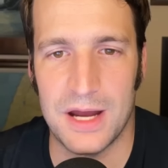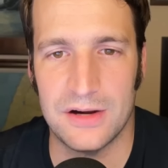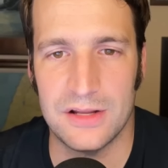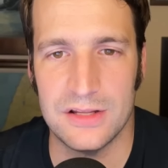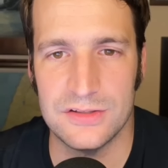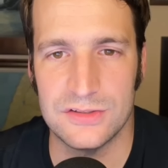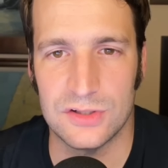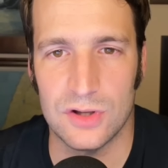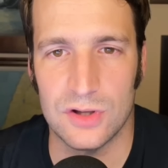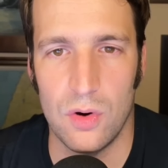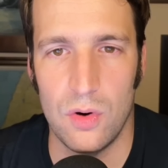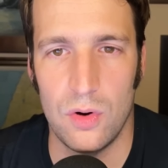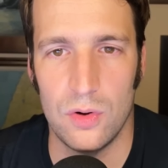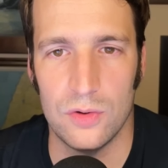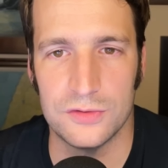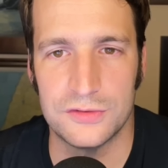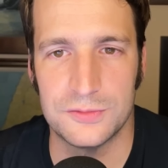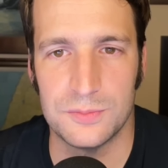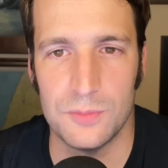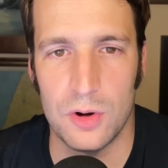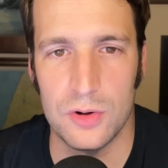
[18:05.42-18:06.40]
his
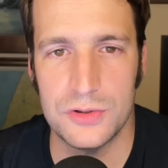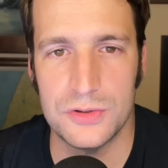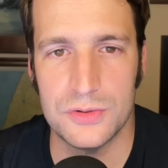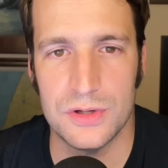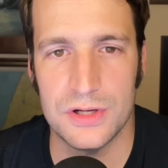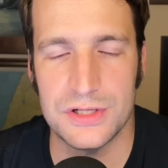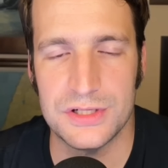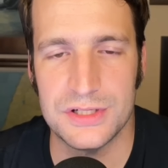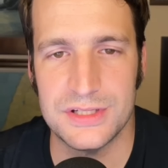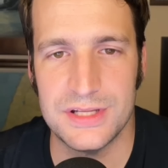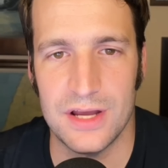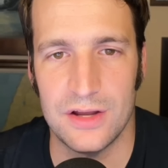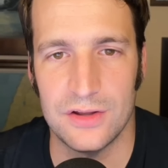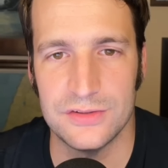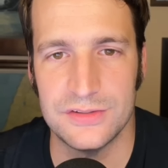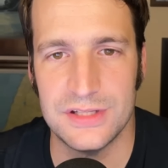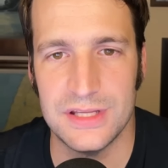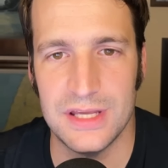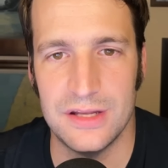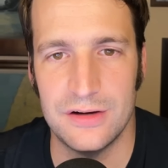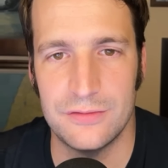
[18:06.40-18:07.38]
goals, Smotrich tells
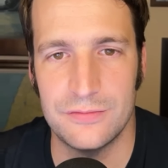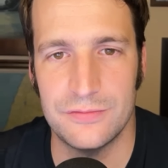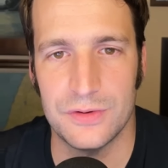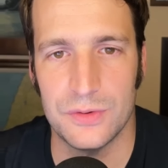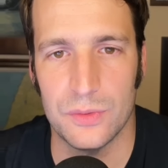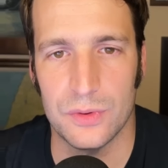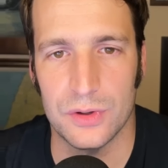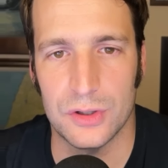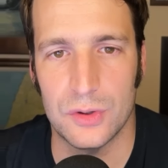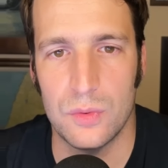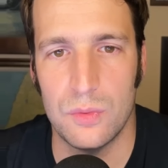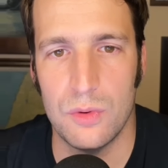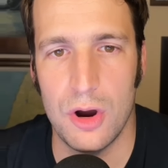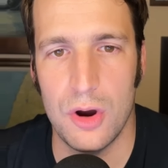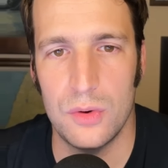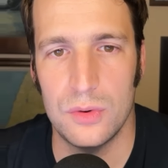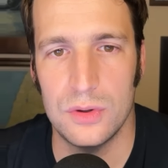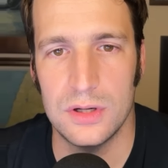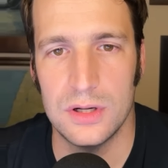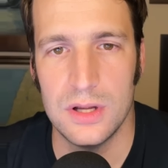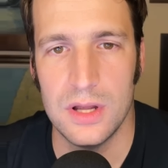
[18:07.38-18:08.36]
the interviewer,
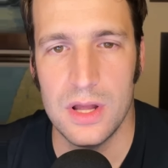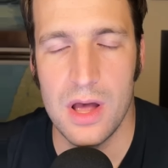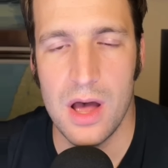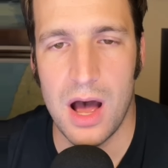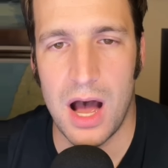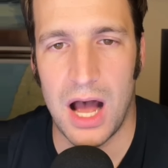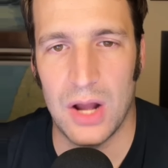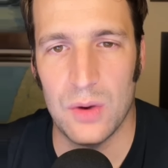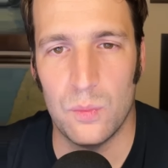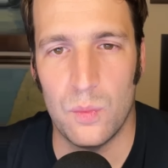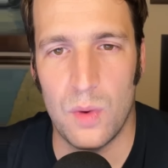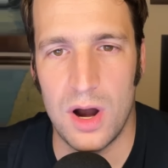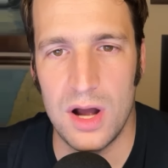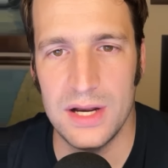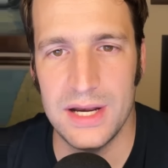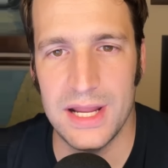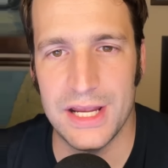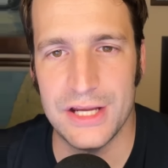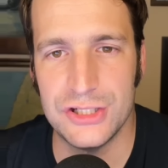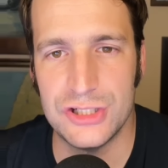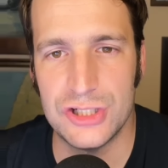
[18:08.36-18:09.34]
quote, I want
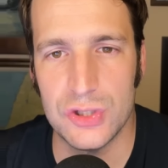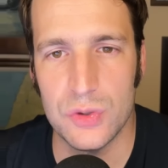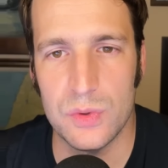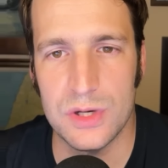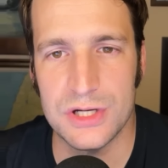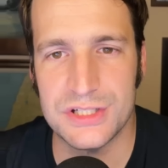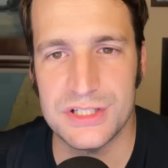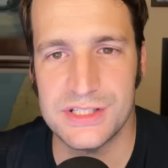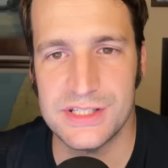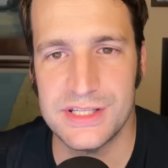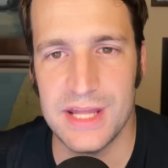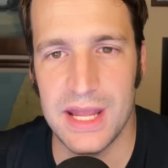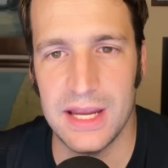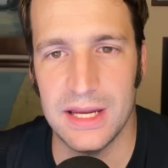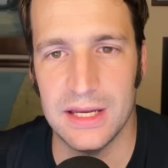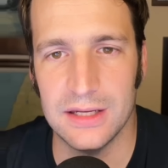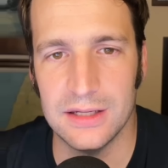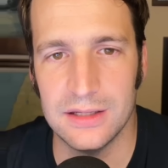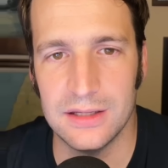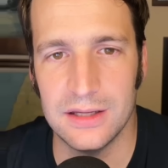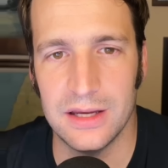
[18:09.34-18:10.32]
a Jewish
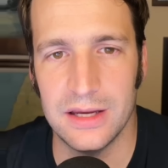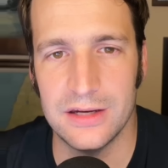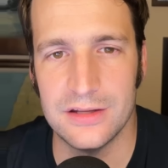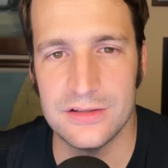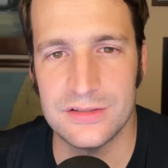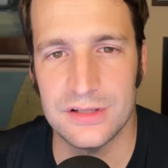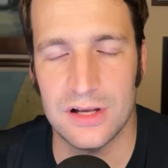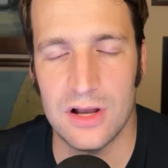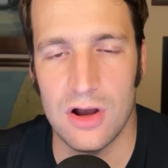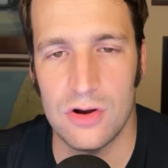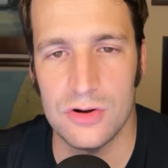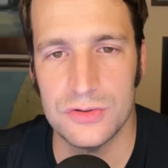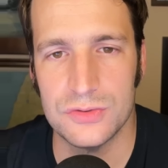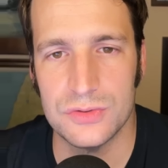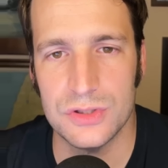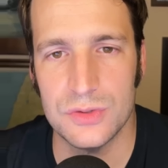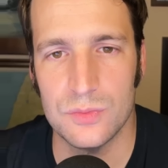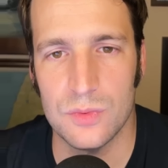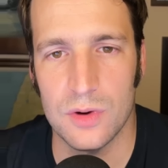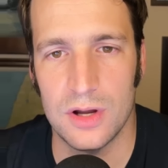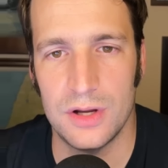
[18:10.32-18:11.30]
state. It is a
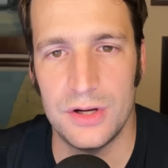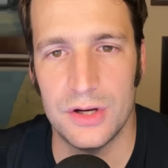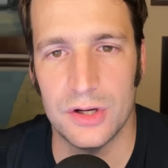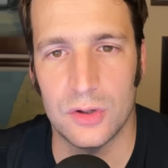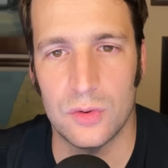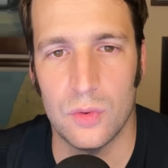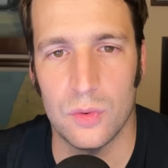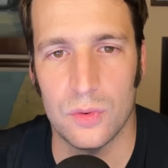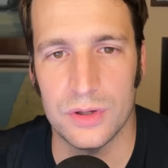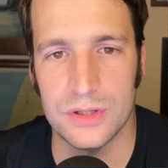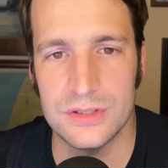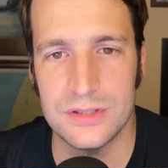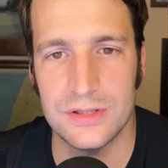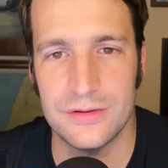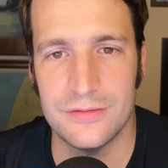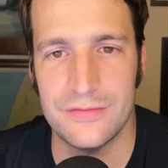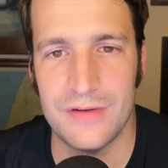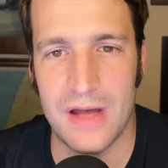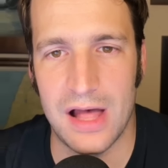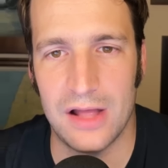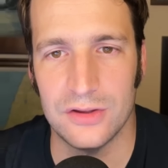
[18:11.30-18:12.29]
country run according to the
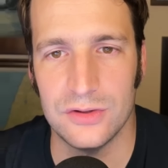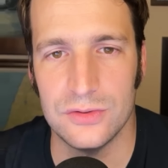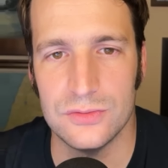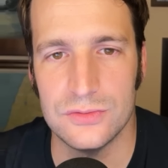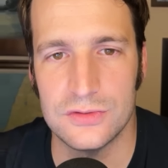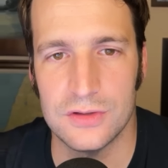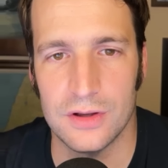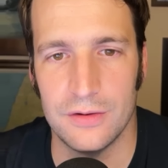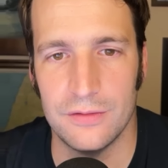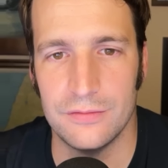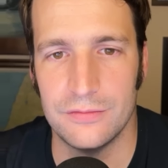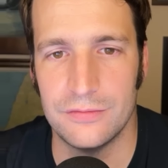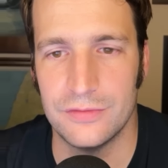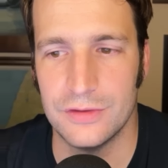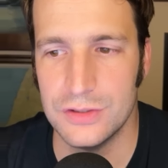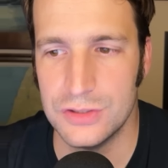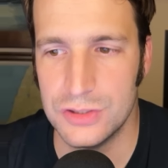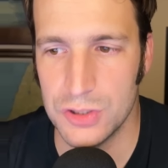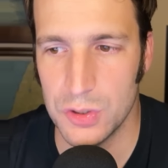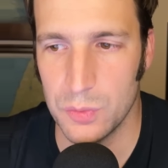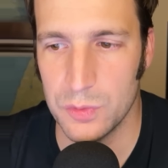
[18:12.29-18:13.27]
values of the
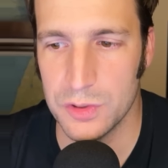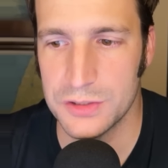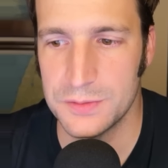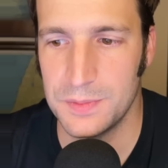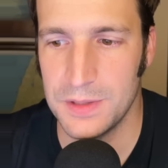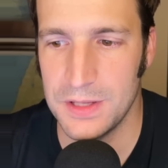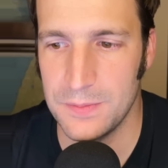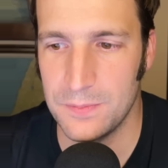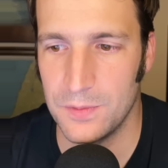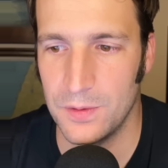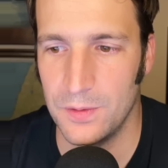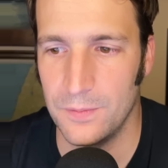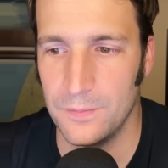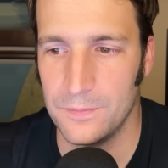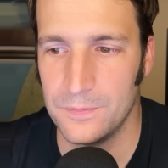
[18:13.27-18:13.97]
Jewish people.